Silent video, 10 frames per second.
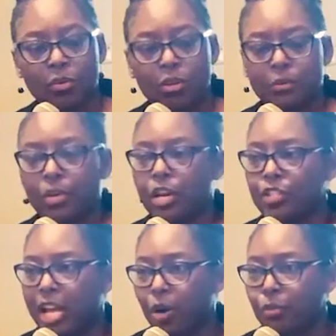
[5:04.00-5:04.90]
was
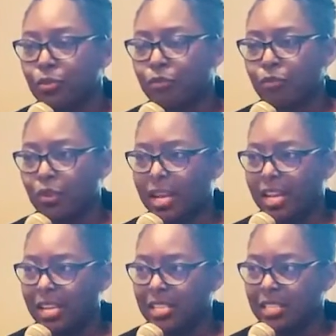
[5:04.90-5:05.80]
because I was
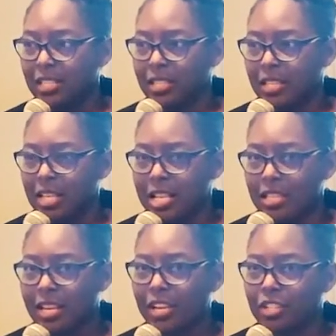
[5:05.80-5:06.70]
afraid
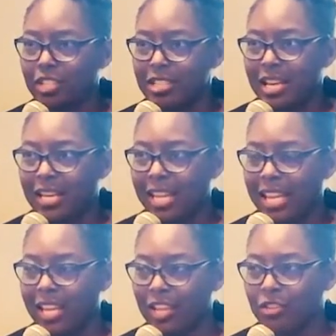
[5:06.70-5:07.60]
that I could not
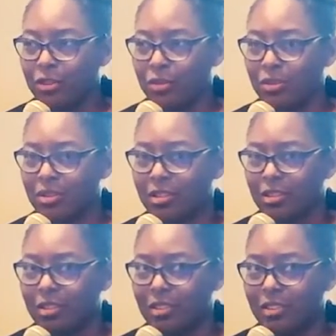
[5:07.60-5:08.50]
handle
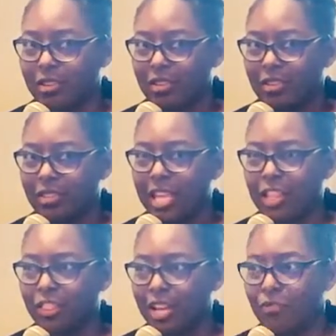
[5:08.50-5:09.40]

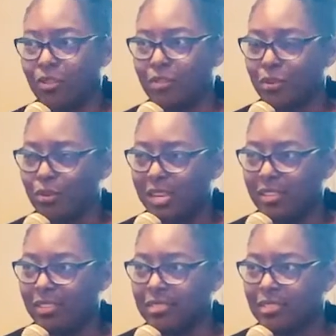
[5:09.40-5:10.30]
that level of
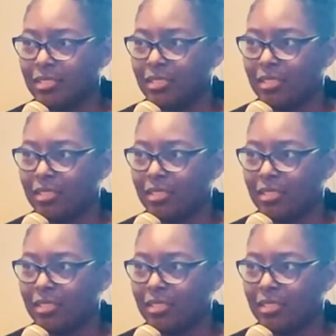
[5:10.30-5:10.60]
greatness.